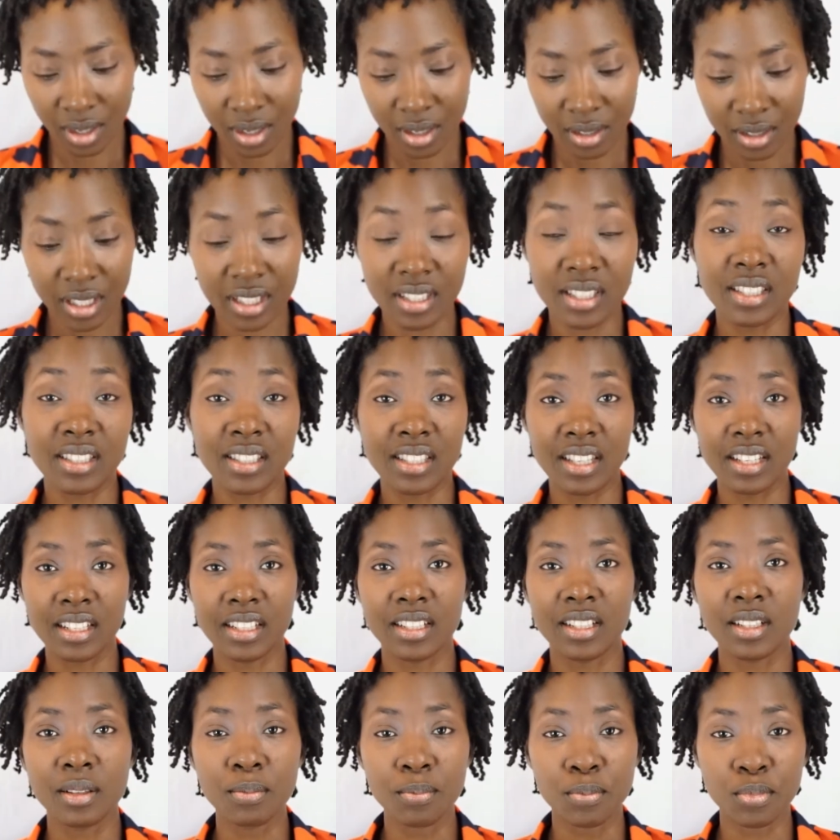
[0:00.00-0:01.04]
this is a
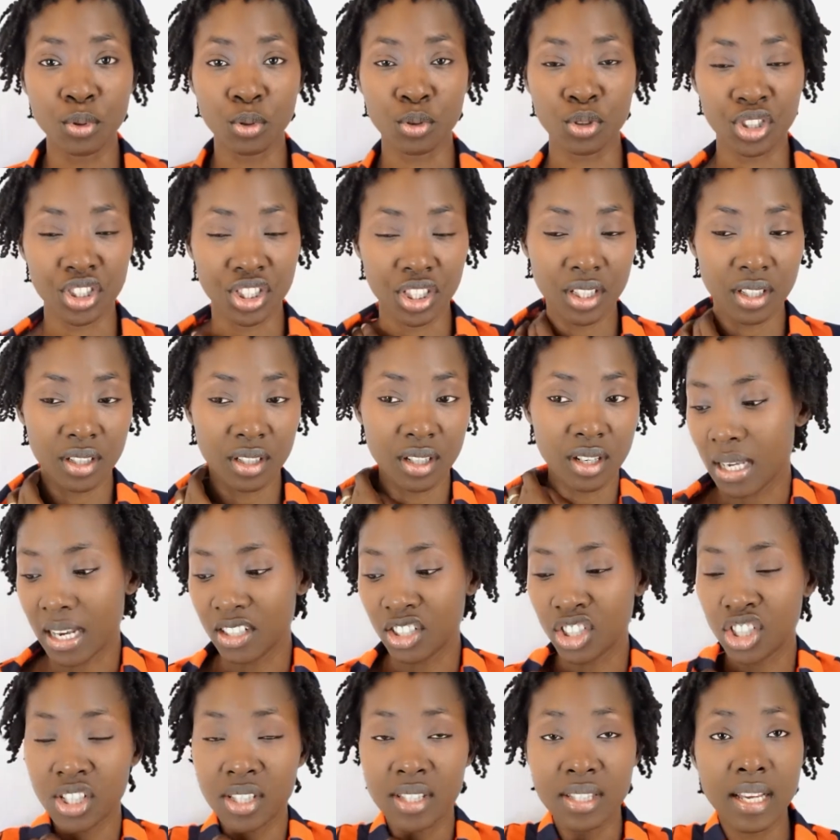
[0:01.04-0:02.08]
little brochure yeah
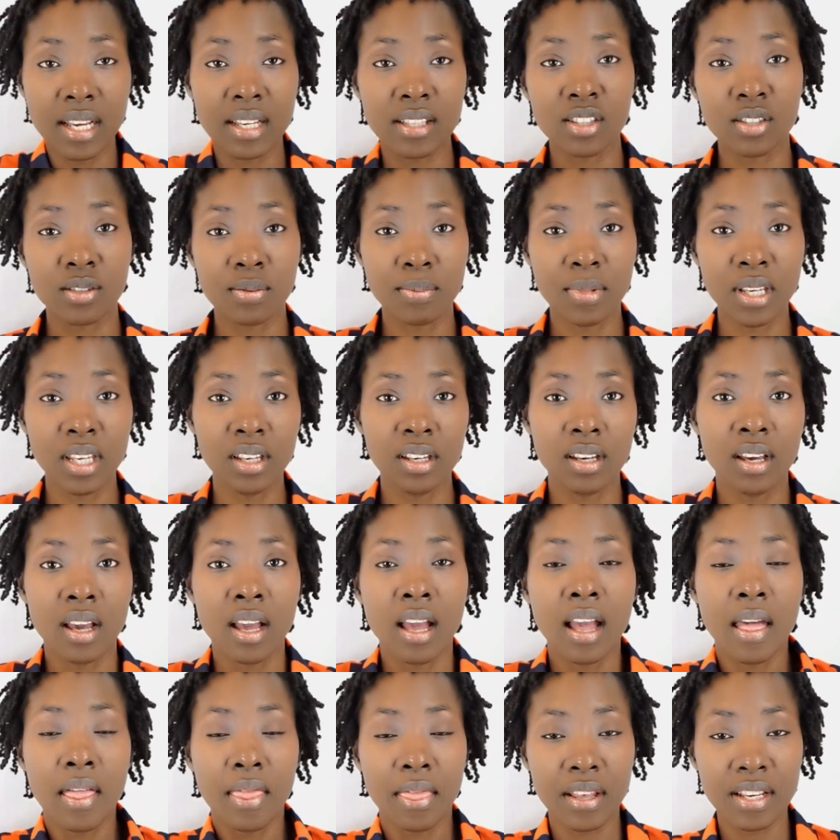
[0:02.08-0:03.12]
she sent me
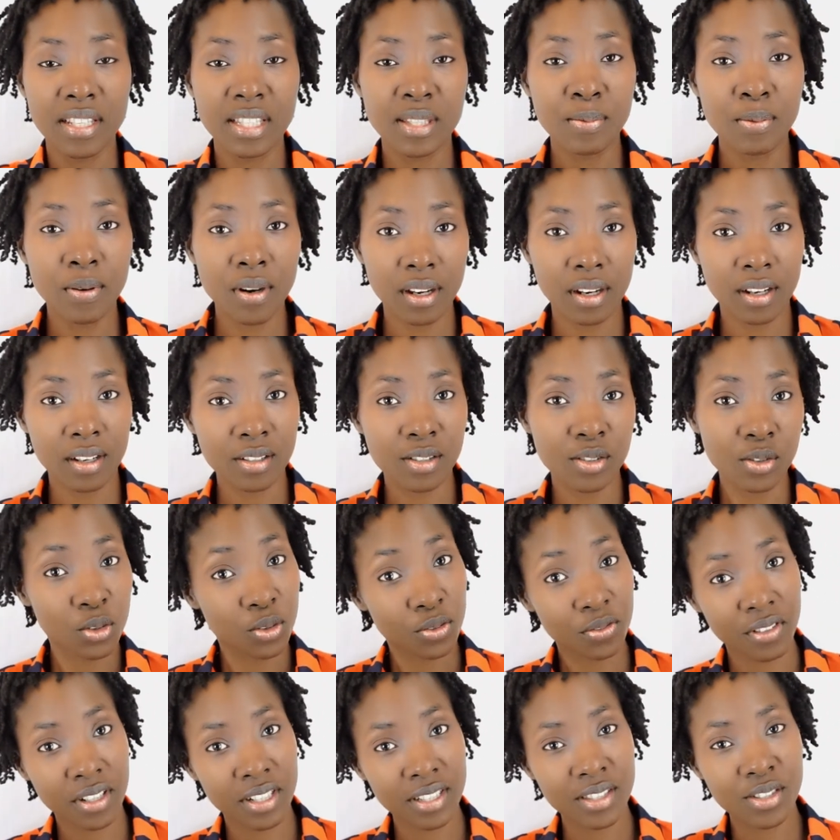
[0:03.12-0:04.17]
these products
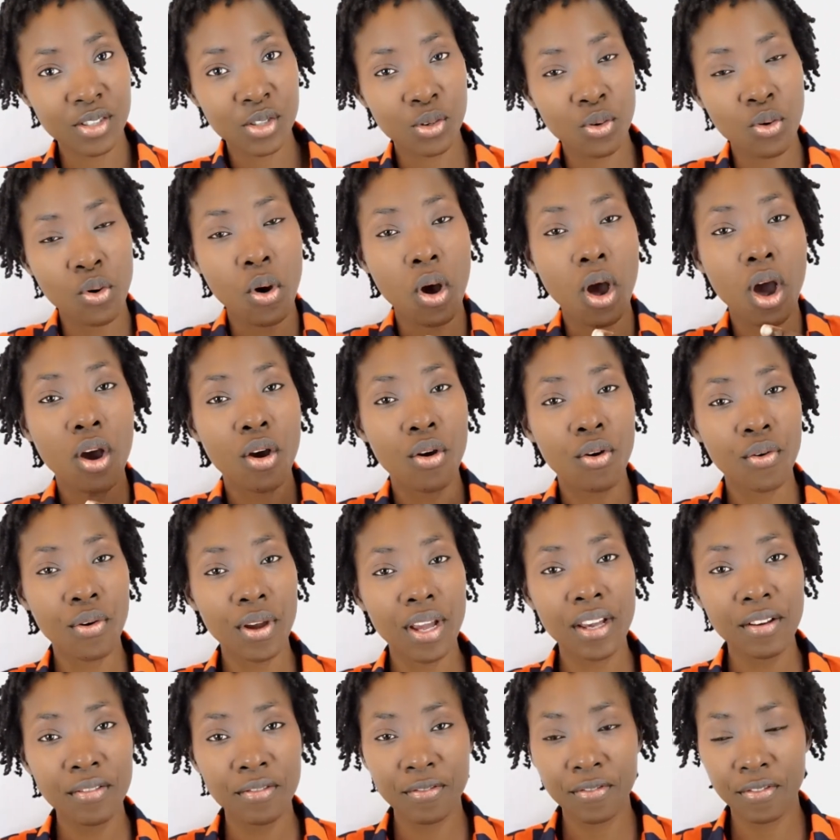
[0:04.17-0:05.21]
over to
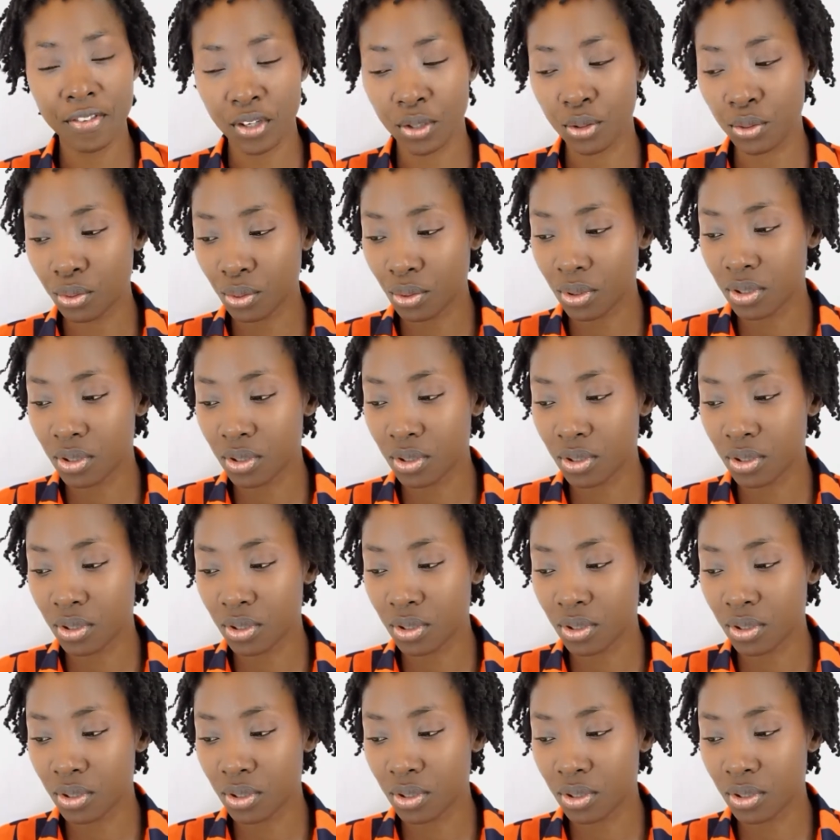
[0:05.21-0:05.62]
review